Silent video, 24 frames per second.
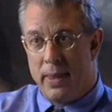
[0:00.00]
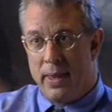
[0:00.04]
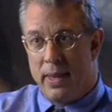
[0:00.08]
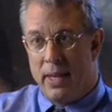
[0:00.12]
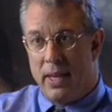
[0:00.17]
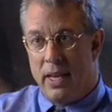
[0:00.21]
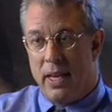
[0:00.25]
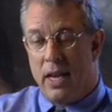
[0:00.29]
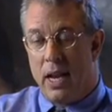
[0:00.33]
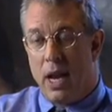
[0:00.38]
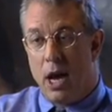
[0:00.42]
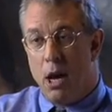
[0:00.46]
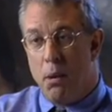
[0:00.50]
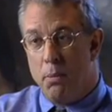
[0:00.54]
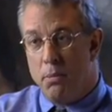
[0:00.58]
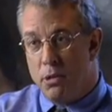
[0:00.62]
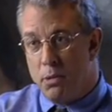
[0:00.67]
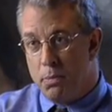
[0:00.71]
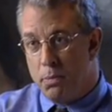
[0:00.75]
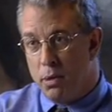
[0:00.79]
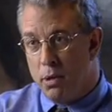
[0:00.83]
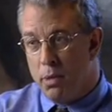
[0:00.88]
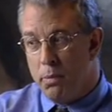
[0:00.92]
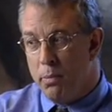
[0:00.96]
it helps
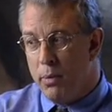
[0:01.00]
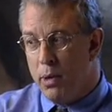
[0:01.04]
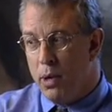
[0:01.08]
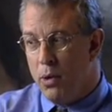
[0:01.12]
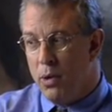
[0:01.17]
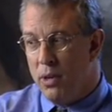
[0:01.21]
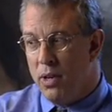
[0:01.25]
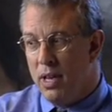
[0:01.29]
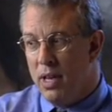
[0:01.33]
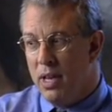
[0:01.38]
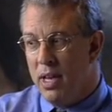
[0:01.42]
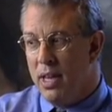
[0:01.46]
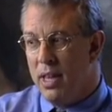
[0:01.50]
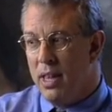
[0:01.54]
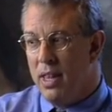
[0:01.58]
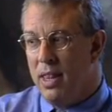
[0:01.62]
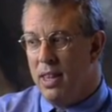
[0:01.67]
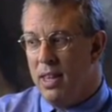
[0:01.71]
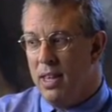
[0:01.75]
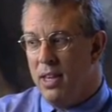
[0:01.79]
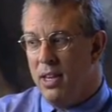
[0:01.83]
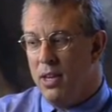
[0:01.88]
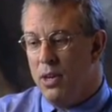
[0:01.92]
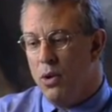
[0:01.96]
promote
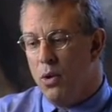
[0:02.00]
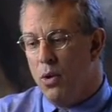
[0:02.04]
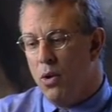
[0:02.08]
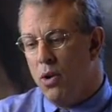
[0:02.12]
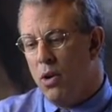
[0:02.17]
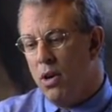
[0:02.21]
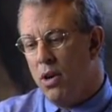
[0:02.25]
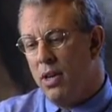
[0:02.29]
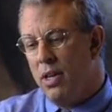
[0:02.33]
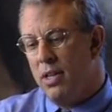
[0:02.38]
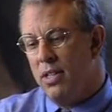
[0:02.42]
your